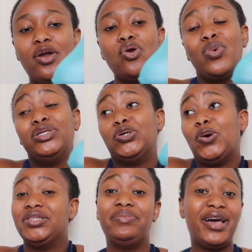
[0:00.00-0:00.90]
i don't know what to
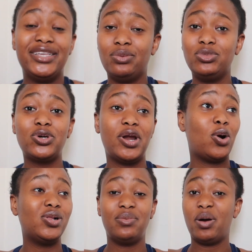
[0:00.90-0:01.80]
call them guys so i'm just
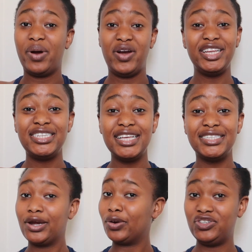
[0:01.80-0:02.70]
gonna call them
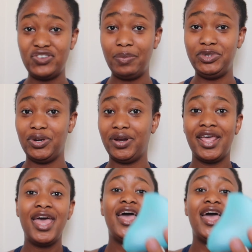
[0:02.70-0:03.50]
apparatus and contraption